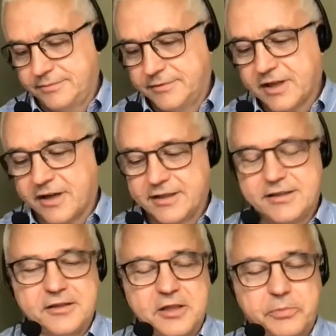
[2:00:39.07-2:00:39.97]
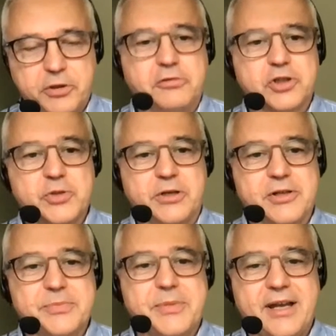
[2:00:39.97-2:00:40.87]
targeted approach,
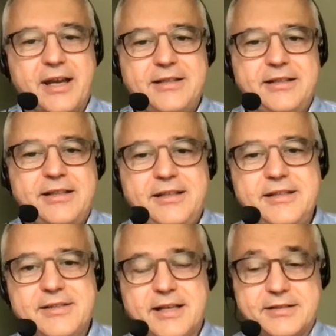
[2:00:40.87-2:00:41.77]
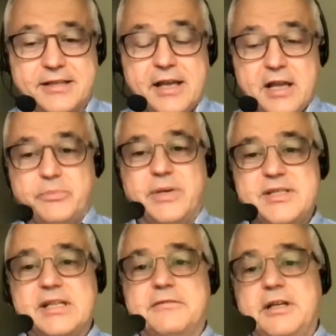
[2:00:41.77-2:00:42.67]
because my idea is that
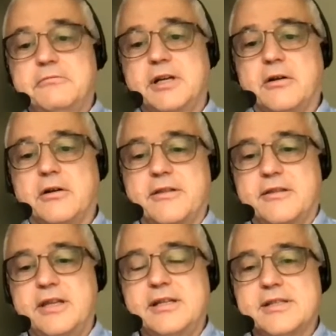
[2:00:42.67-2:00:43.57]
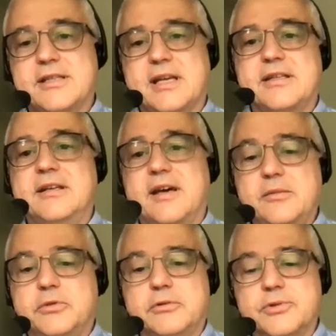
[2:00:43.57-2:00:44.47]
basically one of the things that
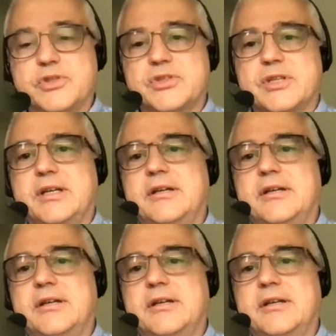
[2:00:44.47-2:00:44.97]
enables